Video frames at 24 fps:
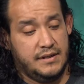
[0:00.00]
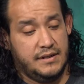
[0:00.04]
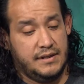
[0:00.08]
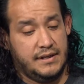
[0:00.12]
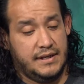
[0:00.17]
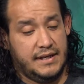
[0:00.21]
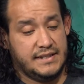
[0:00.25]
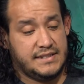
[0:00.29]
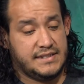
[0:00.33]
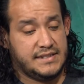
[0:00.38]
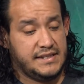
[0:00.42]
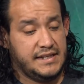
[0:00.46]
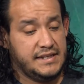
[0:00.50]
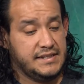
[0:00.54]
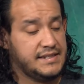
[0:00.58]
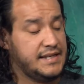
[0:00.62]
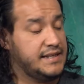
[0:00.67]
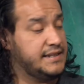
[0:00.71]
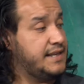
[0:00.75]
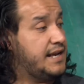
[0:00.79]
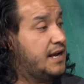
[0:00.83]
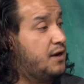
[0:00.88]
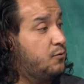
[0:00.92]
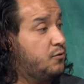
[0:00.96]
it's things
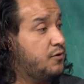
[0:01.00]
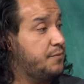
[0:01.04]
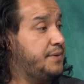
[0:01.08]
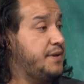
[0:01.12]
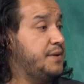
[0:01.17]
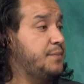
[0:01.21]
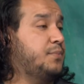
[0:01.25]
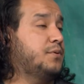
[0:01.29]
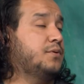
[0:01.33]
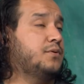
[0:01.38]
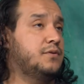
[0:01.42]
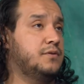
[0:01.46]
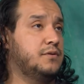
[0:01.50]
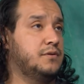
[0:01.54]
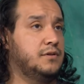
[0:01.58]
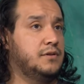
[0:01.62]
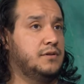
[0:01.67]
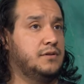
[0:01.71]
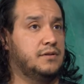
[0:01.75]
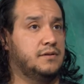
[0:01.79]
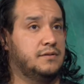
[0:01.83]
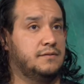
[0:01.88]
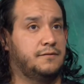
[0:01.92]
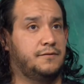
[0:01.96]
like that where
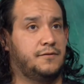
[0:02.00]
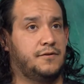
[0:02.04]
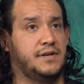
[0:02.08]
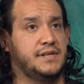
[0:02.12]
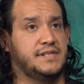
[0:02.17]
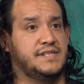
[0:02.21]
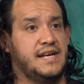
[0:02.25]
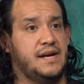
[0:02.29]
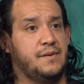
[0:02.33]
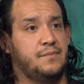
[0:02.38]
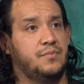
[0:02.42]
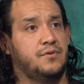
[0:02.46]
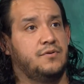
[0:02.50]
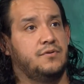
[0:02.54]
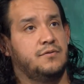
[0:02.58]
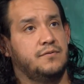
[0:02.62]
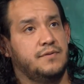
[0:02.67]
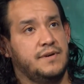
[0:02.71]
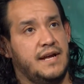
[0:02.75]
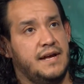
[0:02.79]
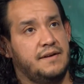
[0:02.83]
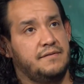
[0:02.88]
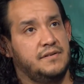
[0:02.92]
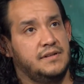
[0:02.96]
people, for example,
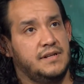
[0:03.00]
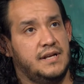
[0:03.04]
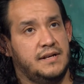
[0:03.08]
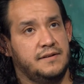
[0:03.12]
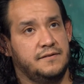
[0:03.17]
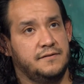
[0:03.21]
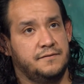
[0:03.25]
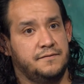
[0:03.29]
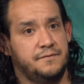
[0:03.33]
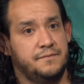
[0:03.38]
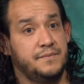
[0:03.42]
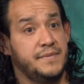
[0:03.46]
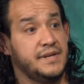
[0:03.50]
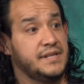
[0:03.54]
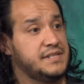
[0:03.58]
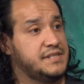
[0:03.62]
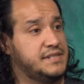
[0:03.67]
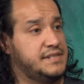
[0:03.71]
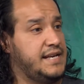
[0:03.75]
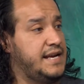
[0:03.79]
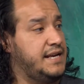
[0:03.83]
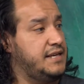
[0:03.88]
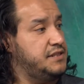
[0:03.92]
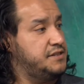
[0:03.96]
we have a lot of mixed
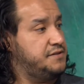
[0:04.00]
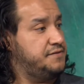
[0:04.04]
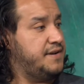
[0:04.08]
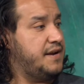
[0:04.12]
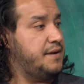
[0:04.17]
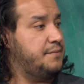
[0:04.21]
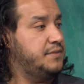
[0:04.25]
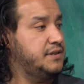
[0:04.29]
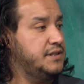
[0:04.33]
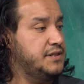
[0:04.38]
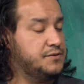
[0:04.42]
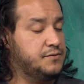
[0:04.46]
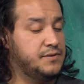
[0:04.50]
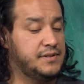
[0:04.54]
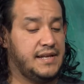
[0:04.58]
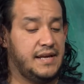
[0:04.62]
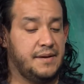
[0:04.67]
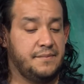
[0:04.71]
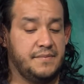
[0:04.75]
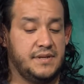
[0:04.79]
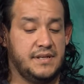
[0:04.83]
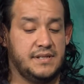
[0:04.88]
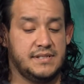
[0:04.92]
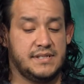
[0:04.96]
status families. What
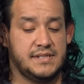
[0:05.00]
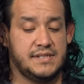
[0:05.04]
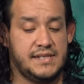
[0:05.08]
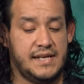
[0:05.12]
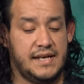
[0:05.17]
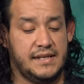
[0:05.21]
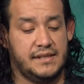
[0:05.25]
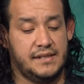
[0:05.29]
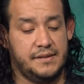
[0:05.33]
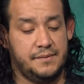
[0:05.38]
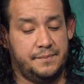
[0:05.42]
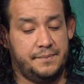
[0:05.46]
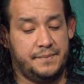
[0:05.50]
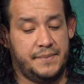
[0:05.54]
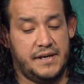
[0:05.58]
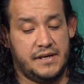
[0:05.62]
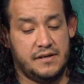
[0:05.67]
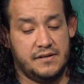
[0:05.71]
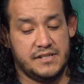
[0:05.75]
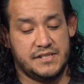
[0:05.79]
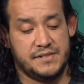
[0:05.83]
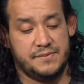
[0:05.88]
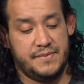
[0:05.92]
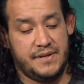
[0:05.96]
that means is that the
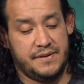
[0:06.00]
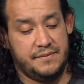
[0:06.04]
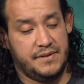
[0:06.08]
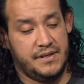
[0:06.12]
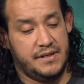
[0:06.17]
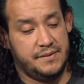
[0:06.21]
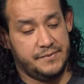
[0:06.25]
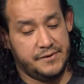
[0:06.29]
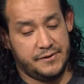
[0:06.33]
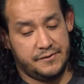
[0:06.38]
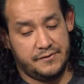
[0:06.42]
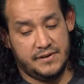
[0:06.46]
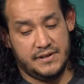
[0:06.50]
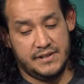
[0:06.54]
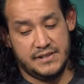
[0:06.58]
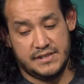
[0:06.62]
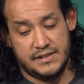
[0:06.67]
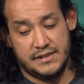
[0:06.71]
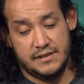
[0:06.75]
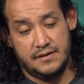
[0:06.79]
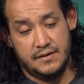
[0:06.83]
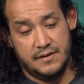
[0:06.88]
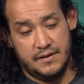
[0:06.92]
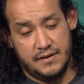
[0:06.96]
parents may be
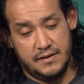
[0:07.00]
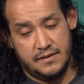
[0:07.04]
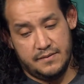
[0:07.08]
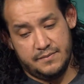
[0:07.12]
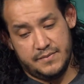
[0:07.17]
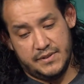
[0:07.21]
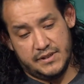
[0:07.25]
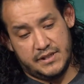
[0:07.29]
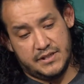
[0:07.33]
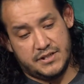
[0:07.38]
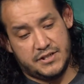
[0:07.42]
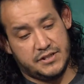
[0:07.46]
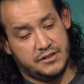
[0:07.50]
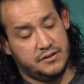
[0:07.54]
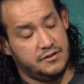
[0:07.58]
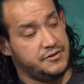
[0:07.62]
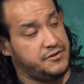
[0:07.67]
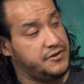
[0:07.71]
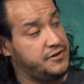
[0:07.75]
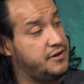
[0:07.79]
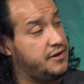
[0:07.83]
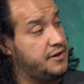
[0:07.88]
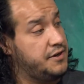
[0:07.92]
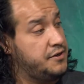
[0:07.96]
immigrants, but the
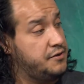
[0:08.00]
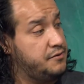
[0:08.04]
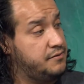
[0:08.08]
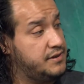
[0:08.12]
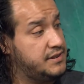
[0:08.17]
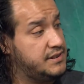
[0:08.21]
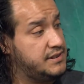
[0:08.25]
children are U.S.